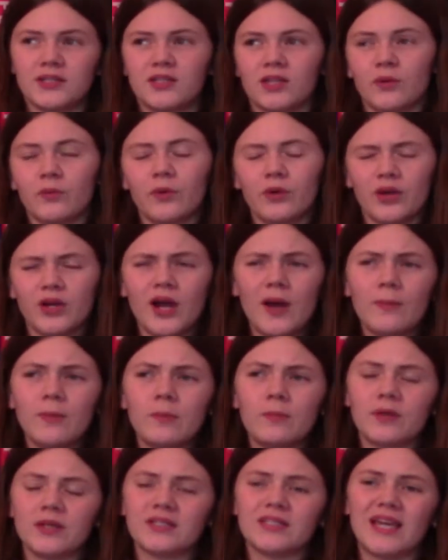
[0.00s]
There were a couple
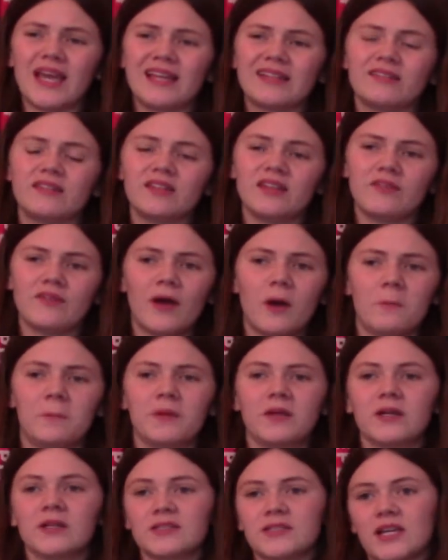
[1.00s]
books I had to leave out
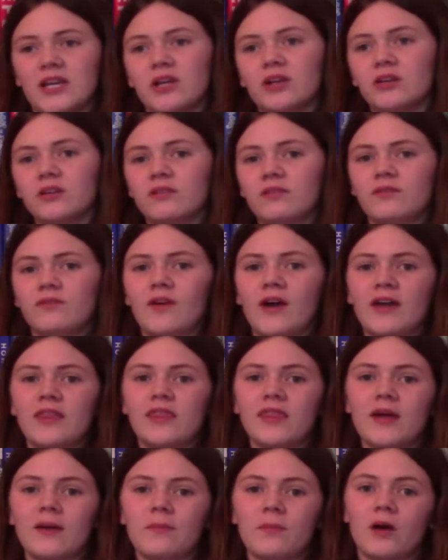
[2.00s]
because I couldn't find
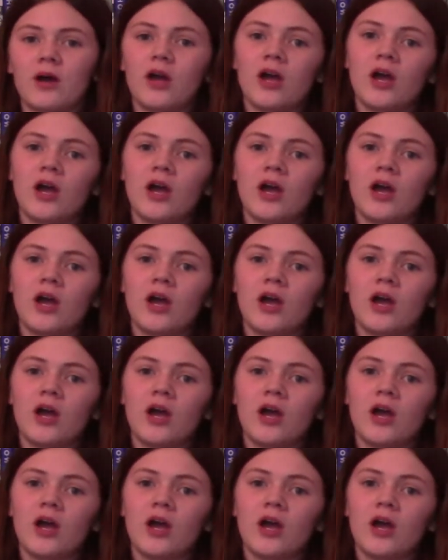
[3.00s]
them